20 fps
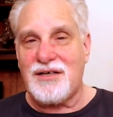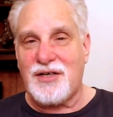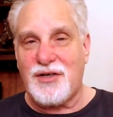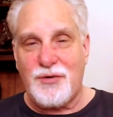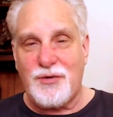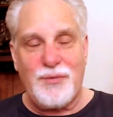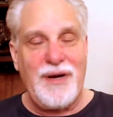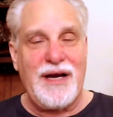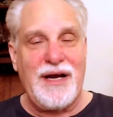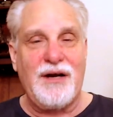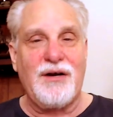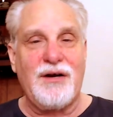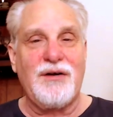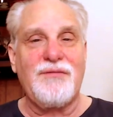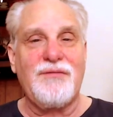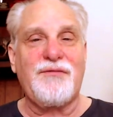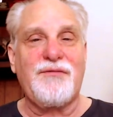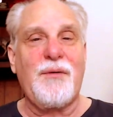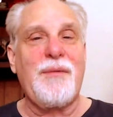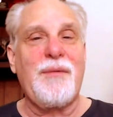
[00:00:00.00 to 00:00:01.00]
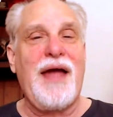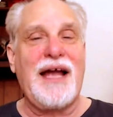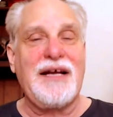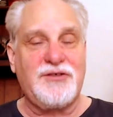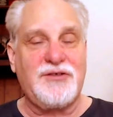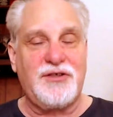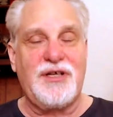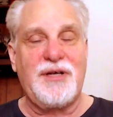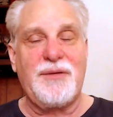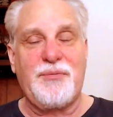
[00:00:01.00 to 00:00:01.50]
career, from
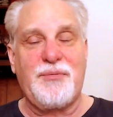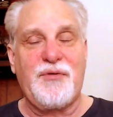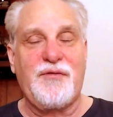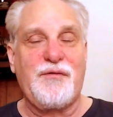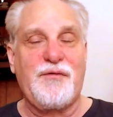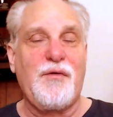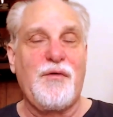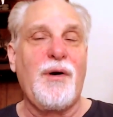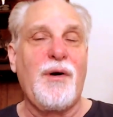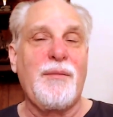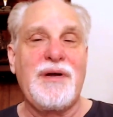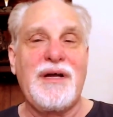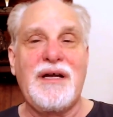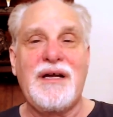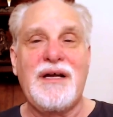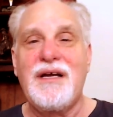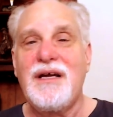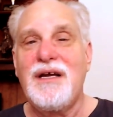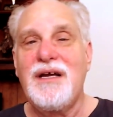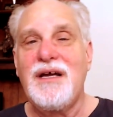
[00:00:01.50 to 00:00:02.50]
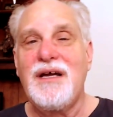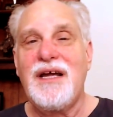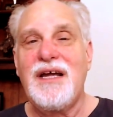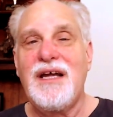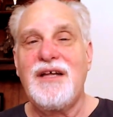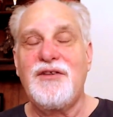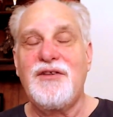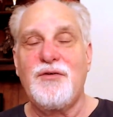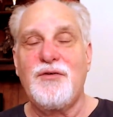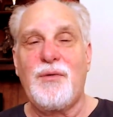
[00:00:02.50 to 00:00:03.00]
actually performing
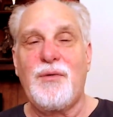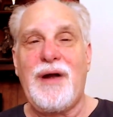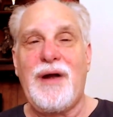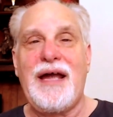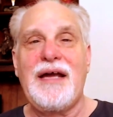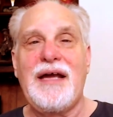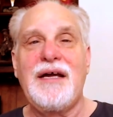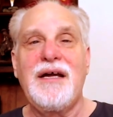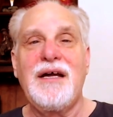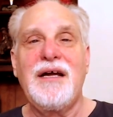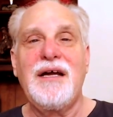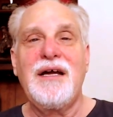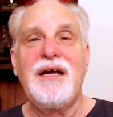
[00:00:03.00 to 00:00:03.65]
in the ring,